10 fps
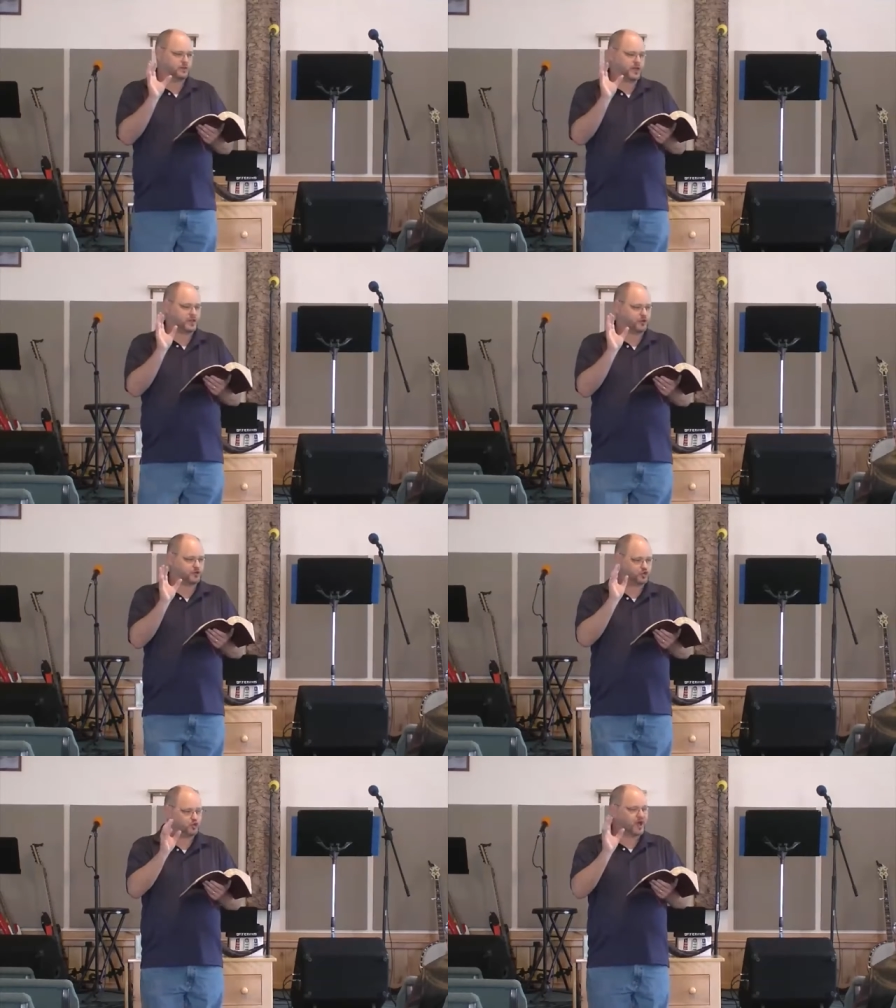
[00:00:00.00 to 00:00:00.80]
They,
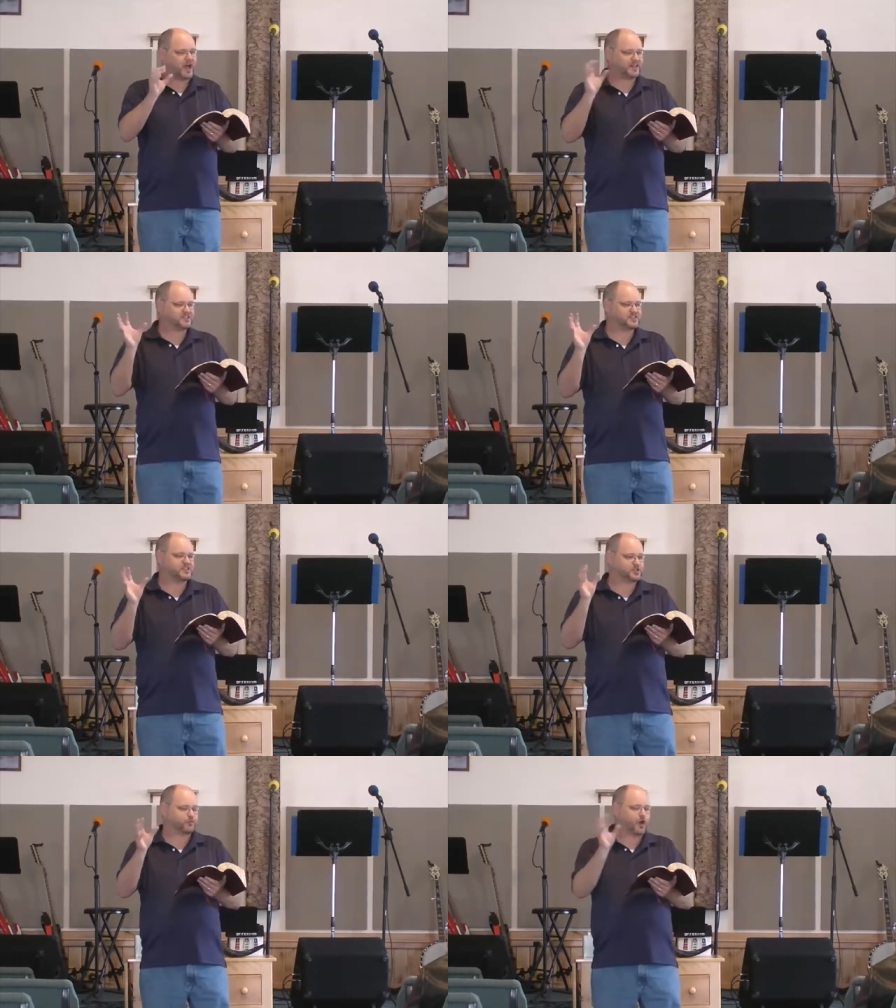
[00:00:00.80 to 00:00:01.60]
they do not
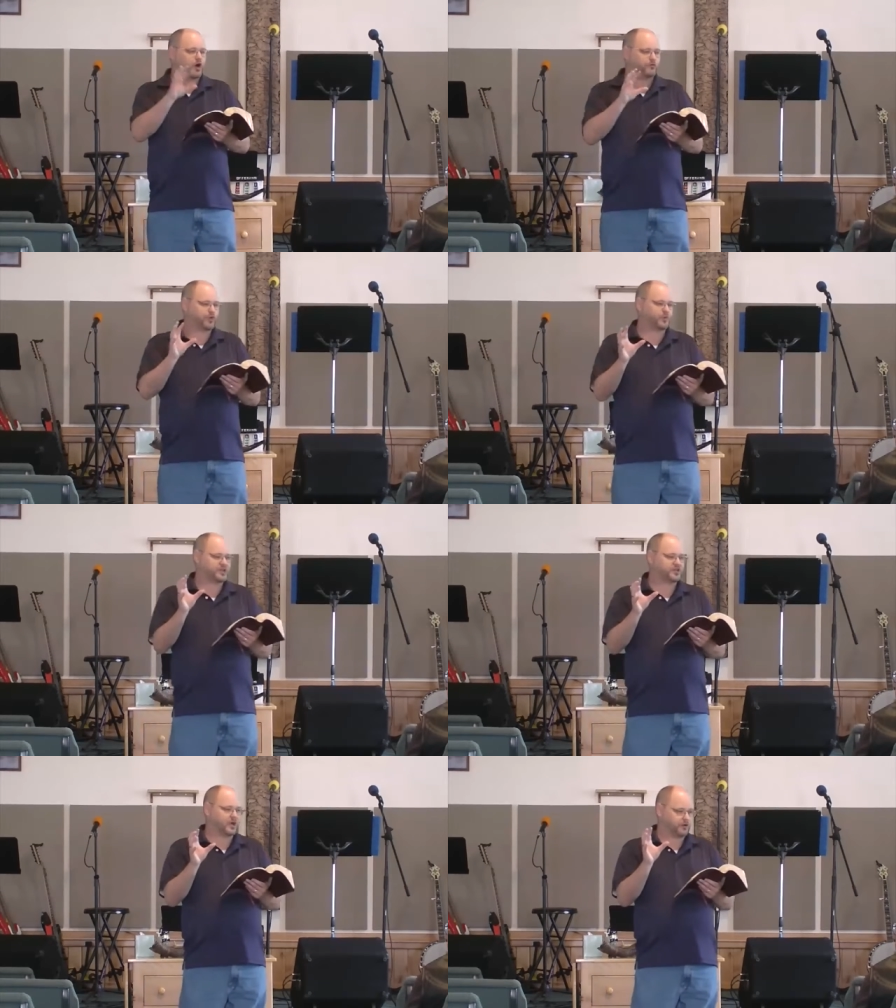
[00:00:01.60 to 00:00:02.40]
exist apart from
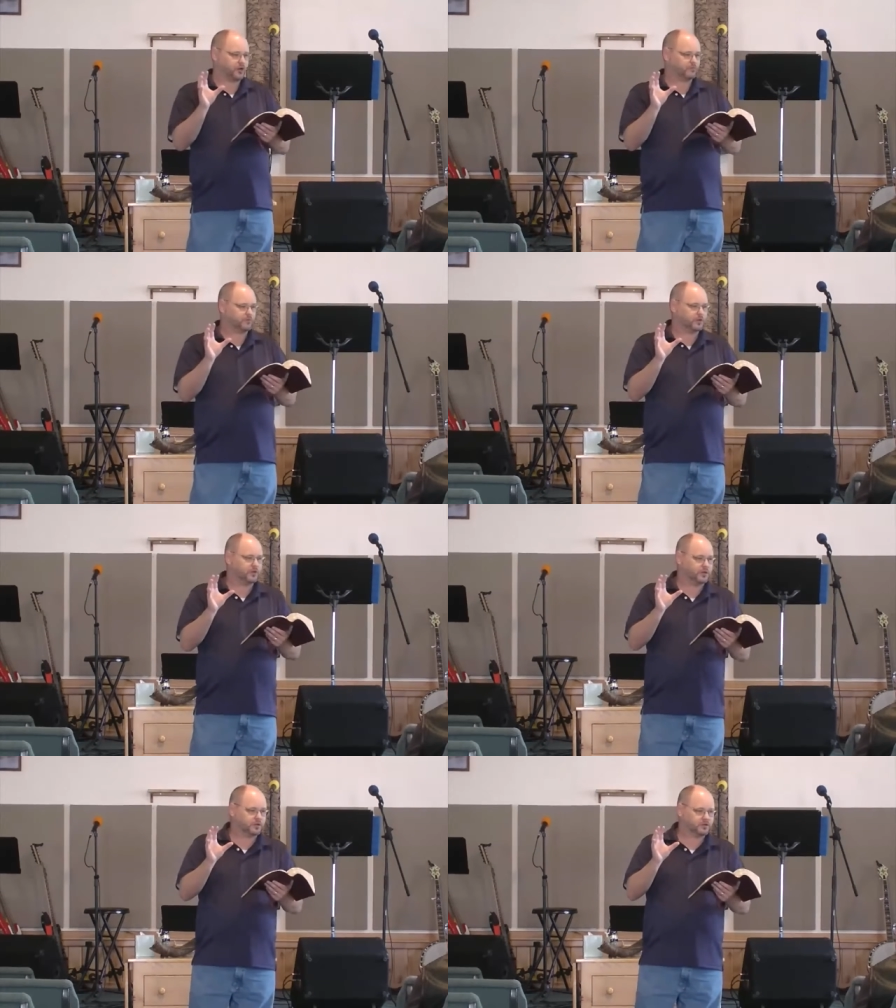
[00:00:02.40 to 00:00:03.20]
each other.
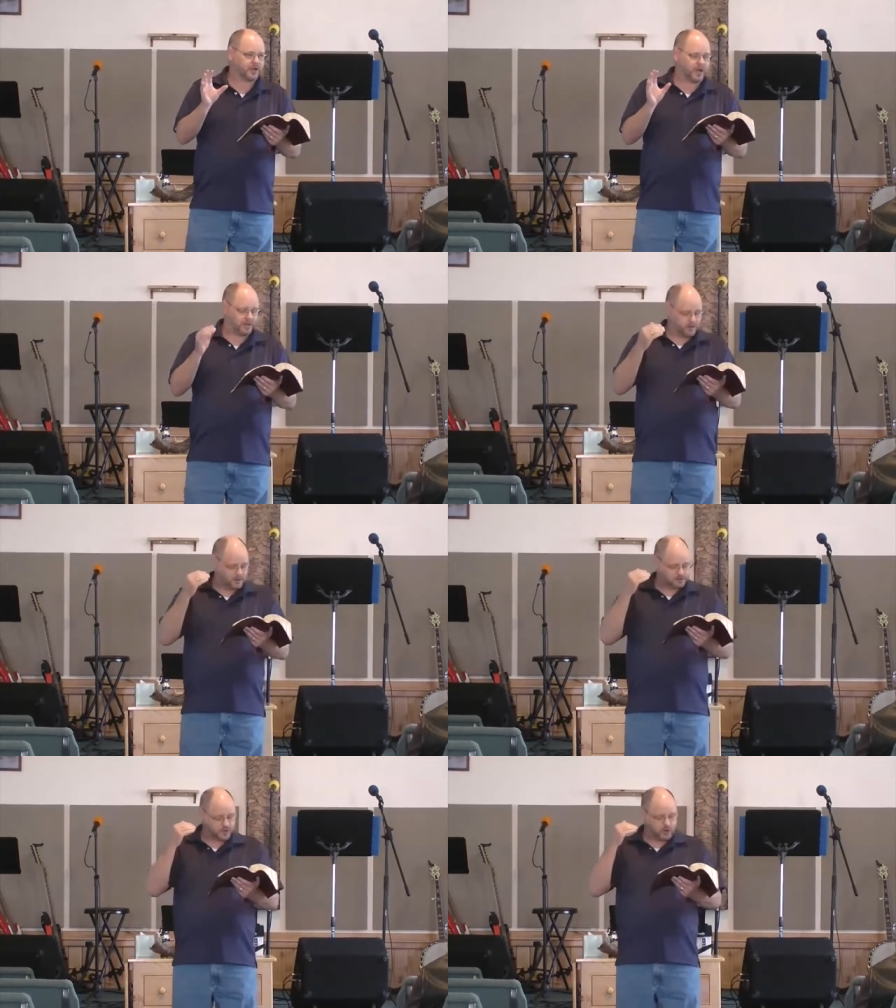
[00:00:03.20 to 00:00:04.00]
Okay?
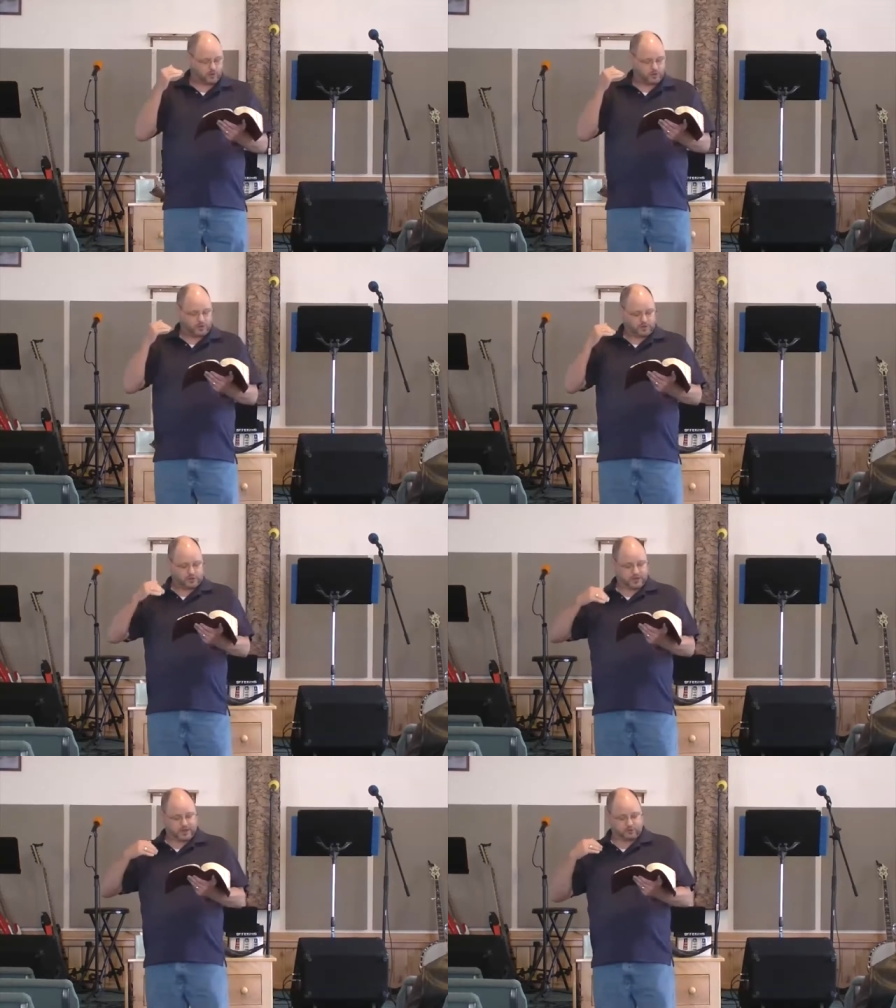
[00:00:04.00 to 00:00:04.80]
So
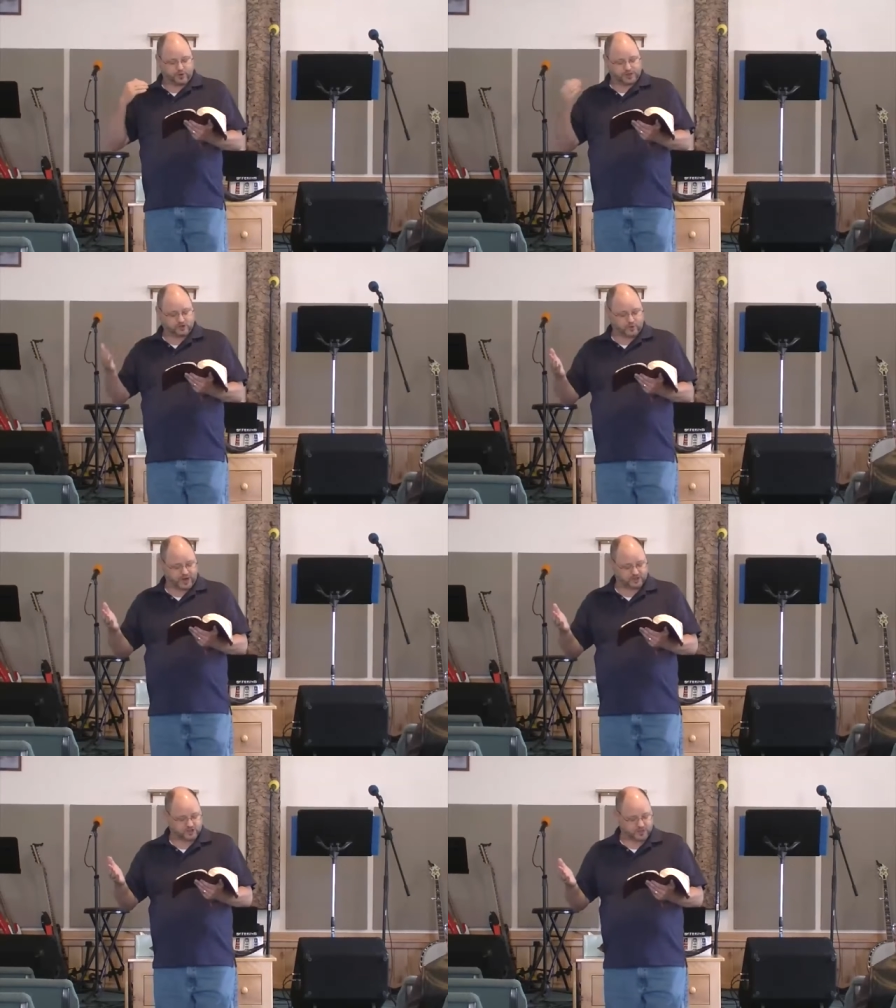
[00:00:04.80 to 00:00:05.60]
the
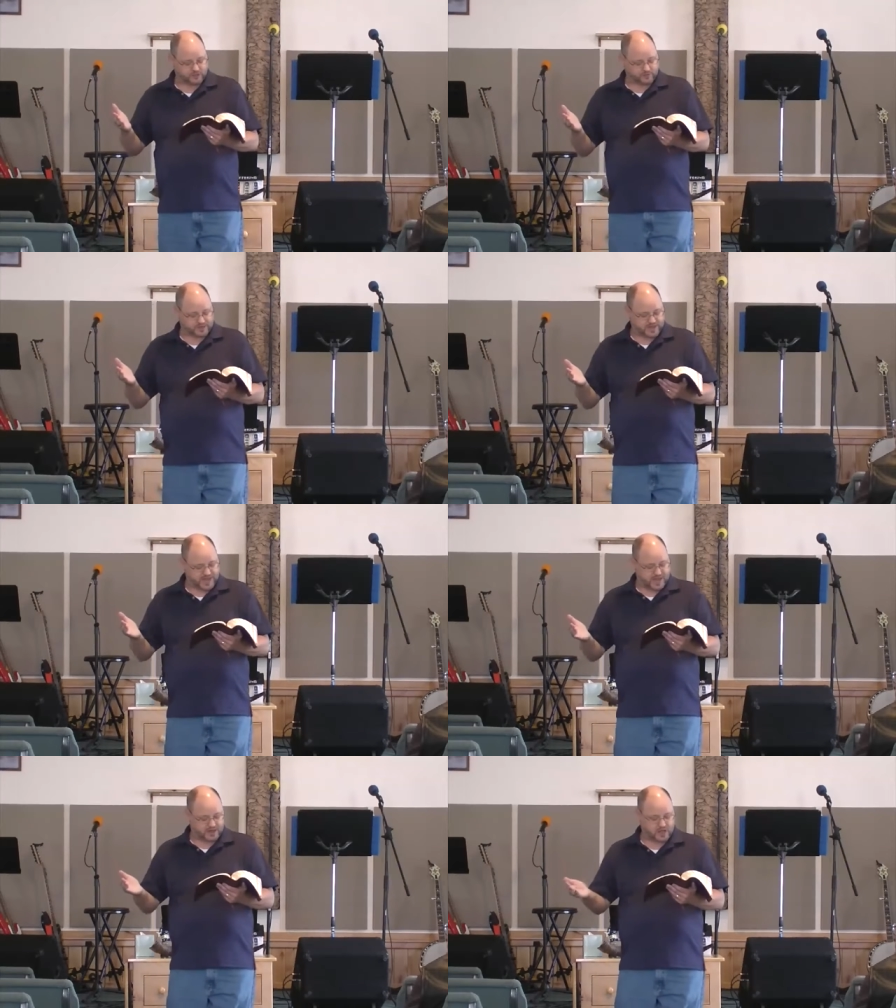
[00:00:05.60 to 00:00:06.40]
resurrection of the
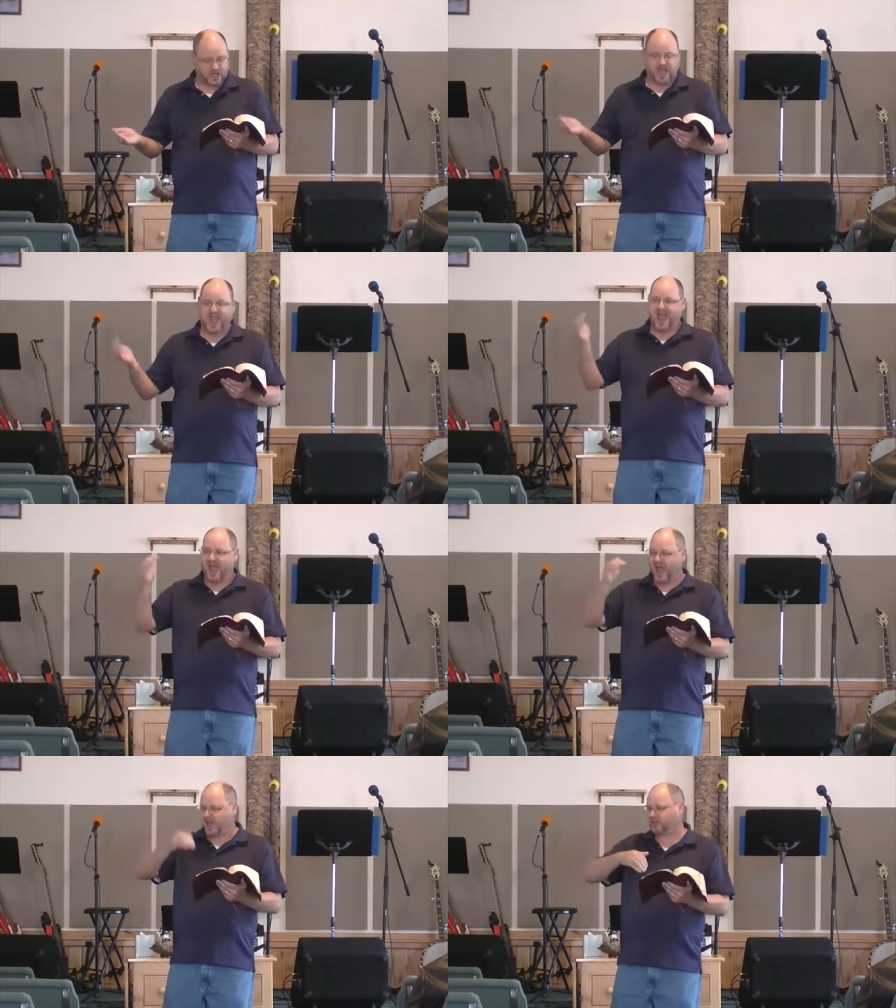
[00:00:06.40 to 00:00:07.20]
dead
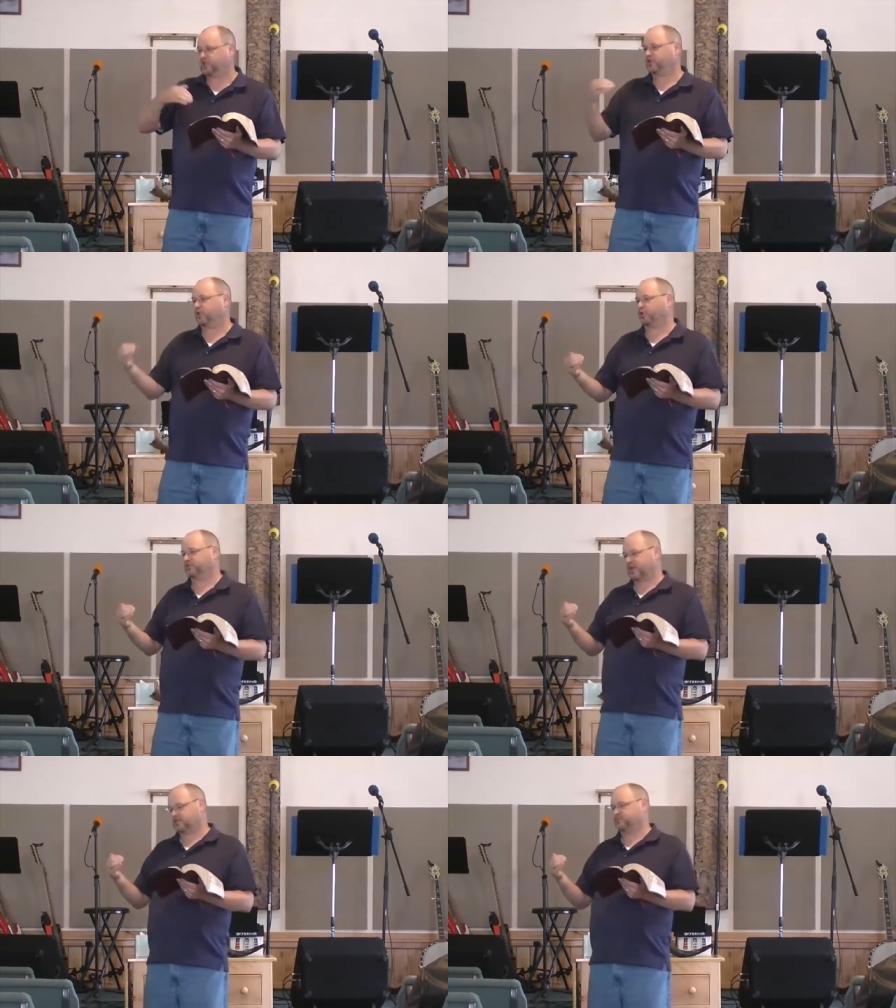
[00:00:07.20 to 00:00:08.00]
and
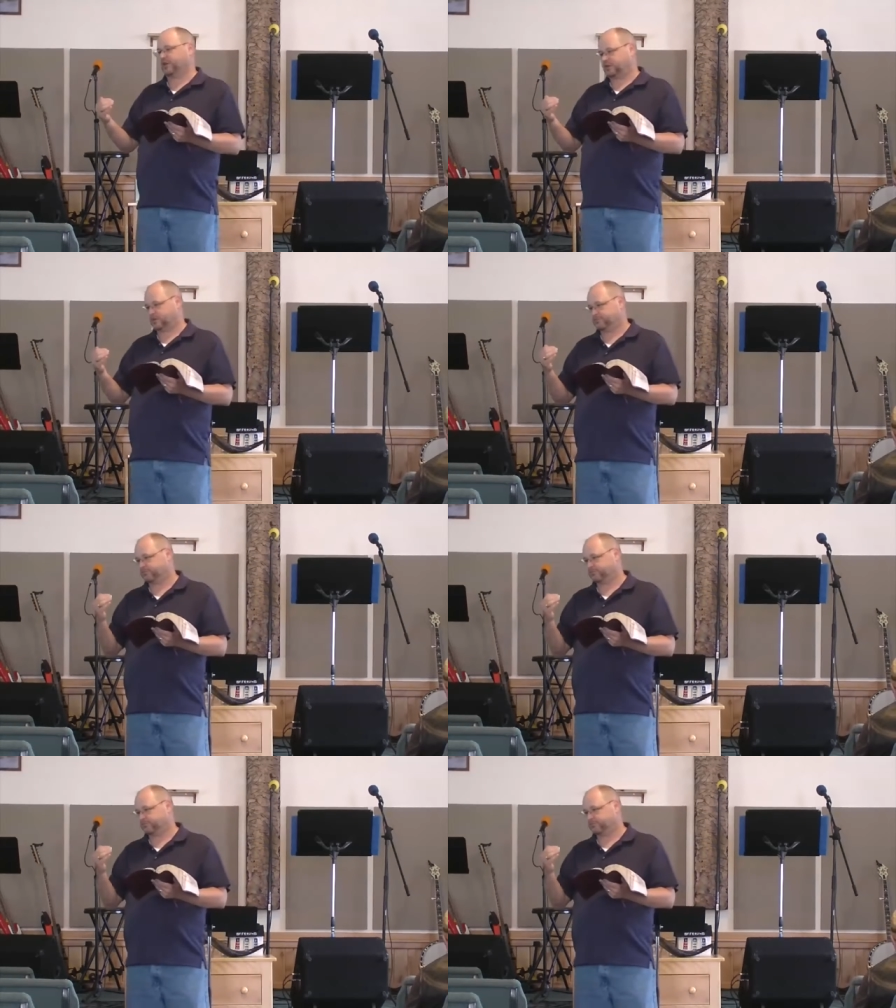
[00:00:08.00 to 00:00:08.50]
eternal judgment.